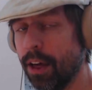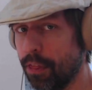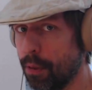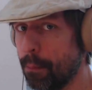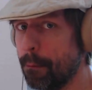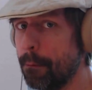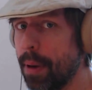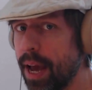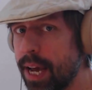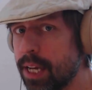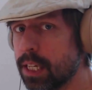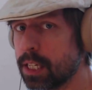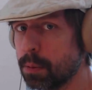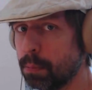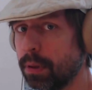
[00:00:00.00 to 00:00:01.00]
the
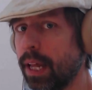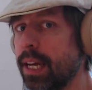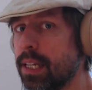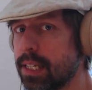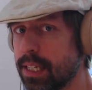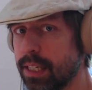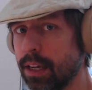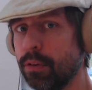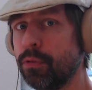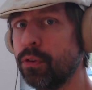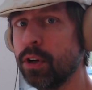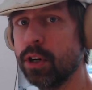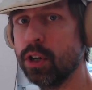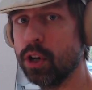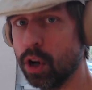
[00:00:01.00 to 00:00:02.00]
bass plays
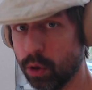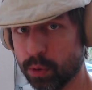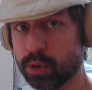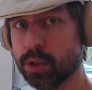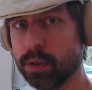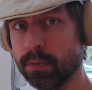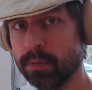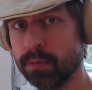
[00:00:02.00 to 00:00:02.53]
different notes.